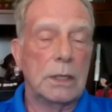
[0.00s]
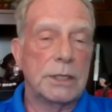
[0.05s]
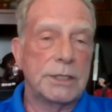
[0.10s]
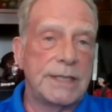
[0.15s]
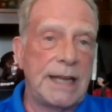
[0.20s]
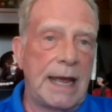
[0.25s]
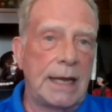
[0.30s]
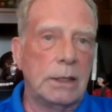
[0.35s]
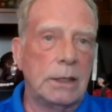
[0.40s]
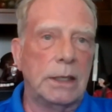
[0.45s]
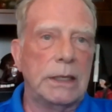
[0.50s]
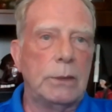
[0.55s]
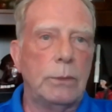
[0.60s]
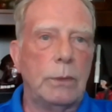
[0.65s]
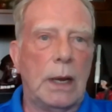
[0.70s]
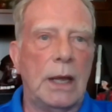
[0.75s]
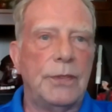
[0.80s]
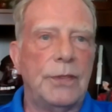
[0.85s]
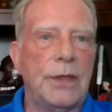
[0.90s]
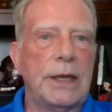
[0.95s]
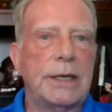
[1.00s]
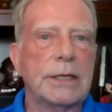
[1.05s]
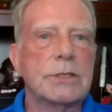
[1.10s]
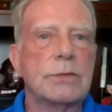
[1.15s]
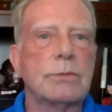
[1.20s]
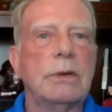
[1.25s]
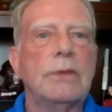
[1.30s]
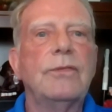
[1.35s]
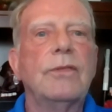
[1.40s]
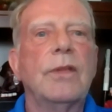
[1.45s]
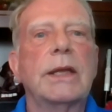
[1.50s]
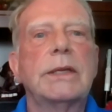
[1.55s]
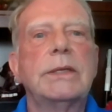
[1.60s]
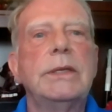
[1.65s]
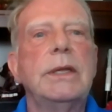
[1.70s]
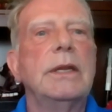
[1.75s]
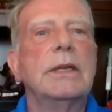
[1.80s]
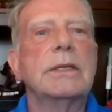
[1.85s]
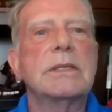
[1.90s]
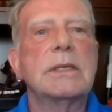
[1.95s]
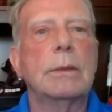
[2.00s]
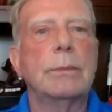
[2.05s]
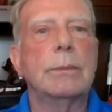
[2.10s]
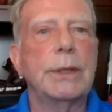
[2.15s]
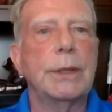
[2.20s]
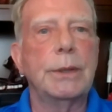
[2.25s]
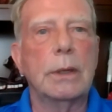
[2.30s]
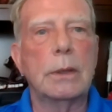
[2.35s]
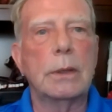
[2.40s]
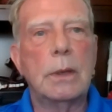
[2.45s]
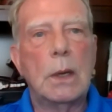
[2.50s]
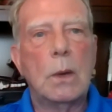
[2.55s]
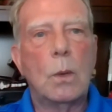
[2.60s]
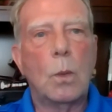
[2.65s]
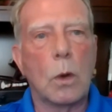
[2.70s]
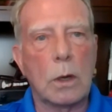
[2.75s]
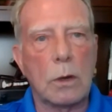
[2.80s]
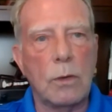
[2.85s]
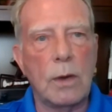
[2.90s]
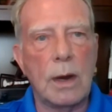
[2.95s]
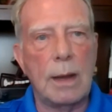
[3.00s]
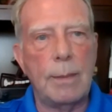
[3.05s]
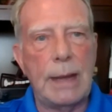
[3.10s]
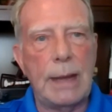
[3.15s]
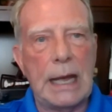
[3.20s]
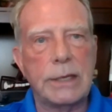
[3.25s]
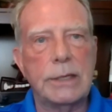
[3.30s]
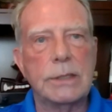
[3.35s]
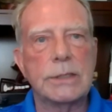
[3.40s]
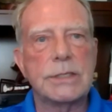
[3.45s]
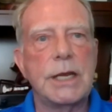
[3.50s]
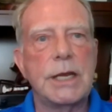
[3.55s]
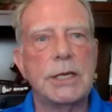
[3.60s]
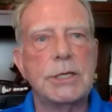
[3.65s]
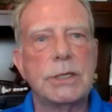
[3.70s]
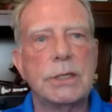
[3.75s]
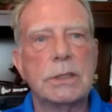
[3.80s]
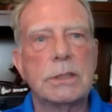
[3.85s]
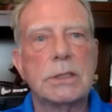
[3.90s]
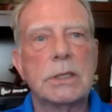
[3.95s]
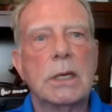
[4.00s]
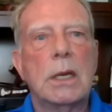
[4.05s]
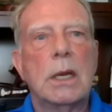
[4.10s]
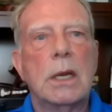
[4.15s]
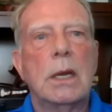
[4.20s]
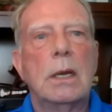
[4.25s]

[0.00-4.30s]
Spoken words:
Sadly, I think it's reflected in some of the war crime accusations.